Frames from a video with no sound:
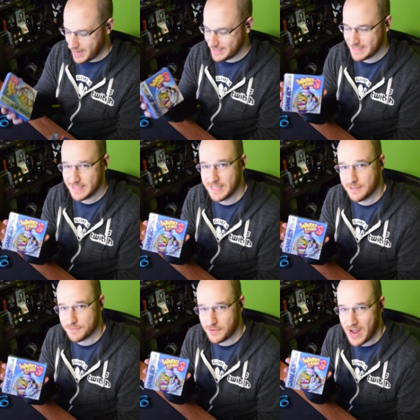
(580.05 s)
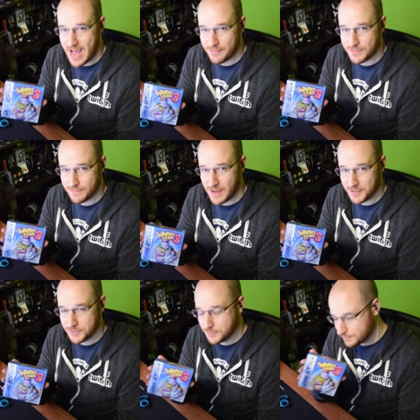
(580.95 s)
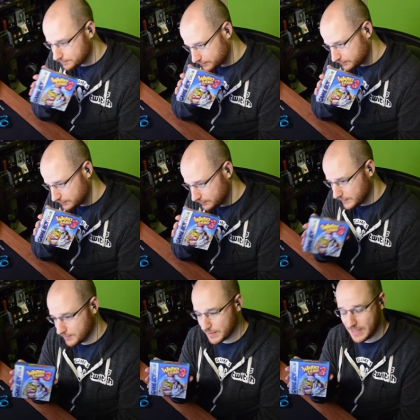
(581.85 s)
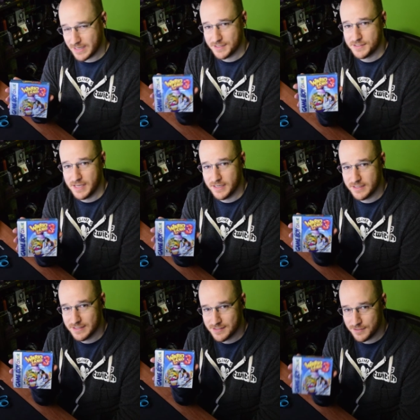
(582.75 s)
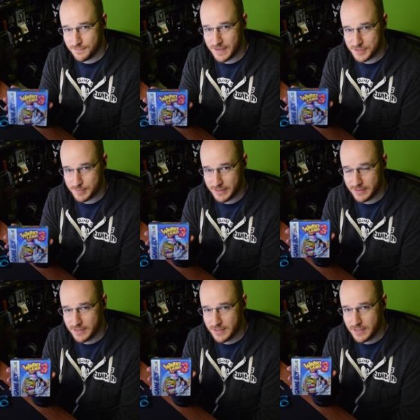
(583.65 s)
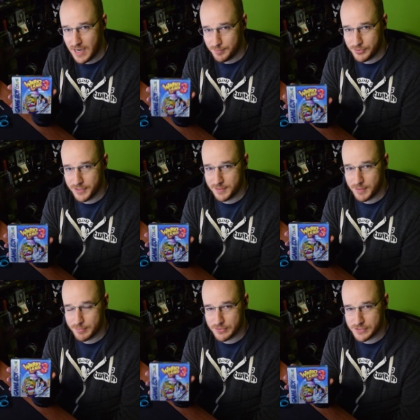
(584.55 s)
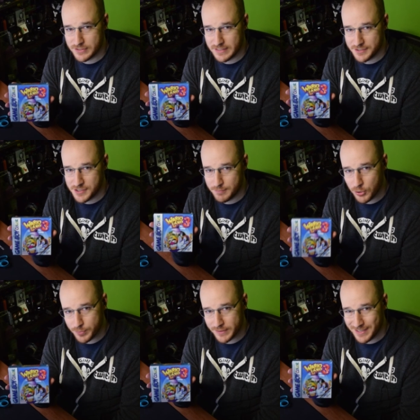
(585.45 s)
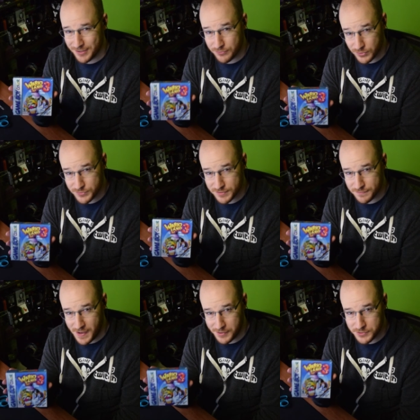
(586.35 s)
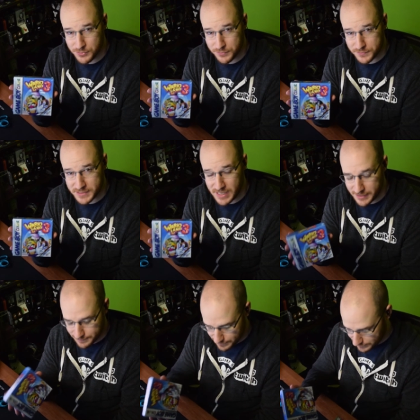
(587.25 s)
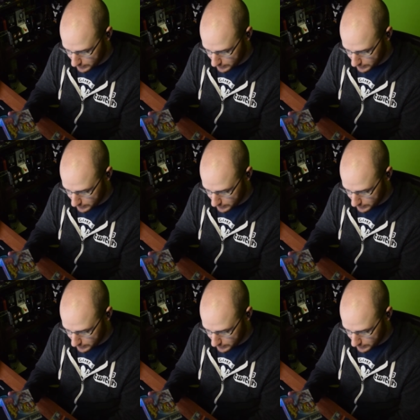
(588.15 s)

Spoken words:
I didn't get it for half the value. But like I said, it's an investment. I'm putting it in my personal collection. I'm hoping that it grows in value over time.